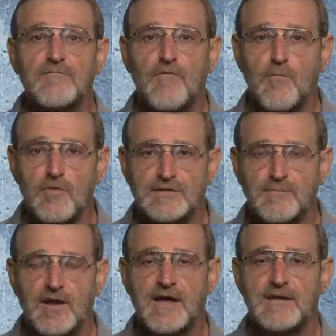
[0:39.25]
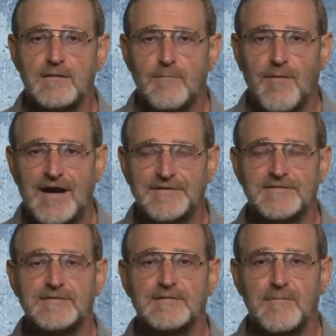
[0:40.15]
for multiply
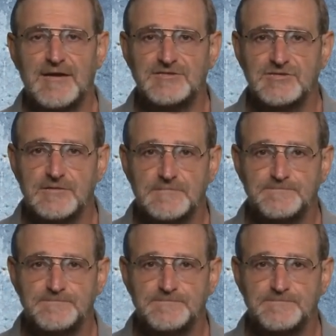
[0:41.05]
pattern matching?